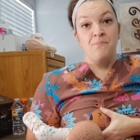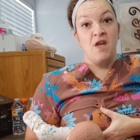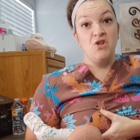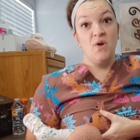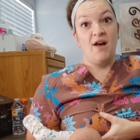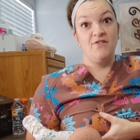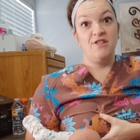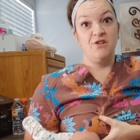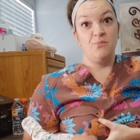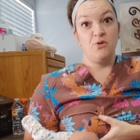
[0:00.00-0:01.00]
and you have a
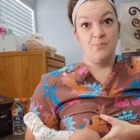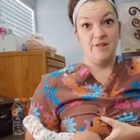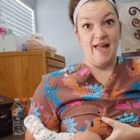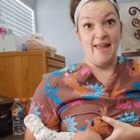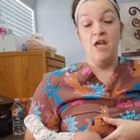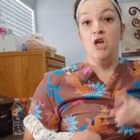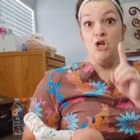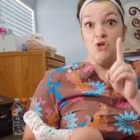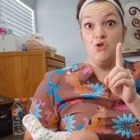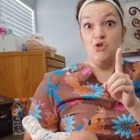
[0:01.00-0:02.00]
little more play.
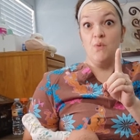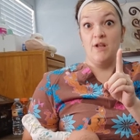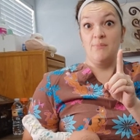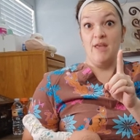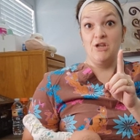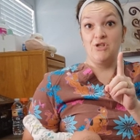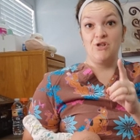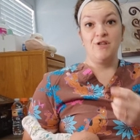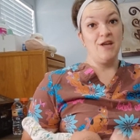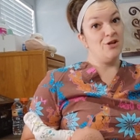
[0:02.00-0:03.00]
You do want to make
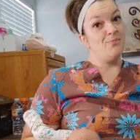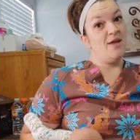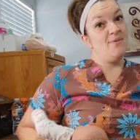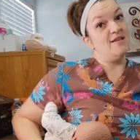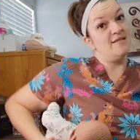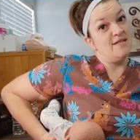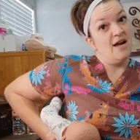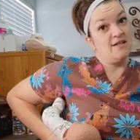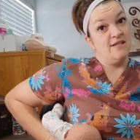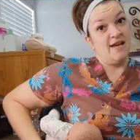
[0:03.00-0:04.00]
sure that your baby is
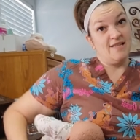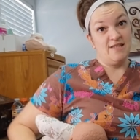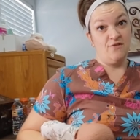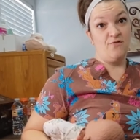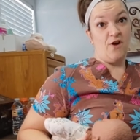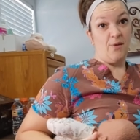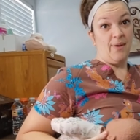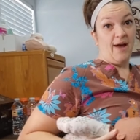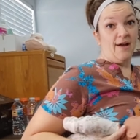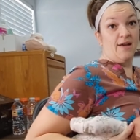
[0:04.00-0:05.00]
tucked nice and far
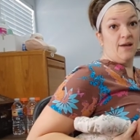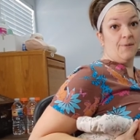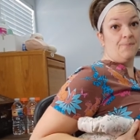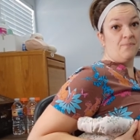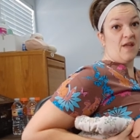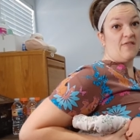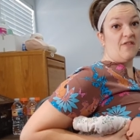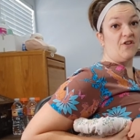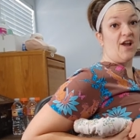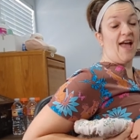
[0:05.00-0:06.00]
back and
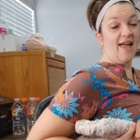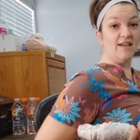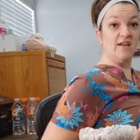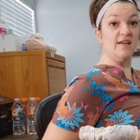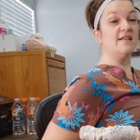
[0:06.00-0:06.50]
that their head